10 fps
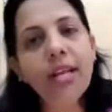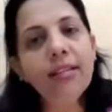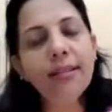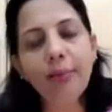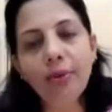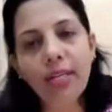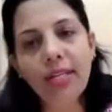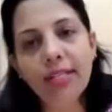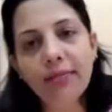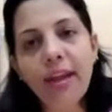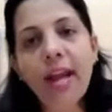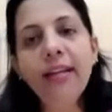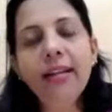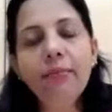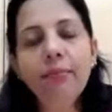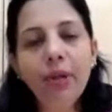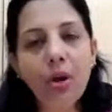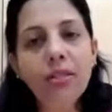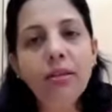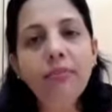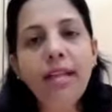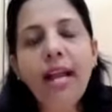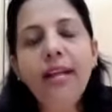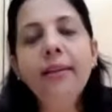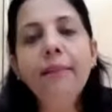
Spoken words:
and subcutaneous fat, and because of that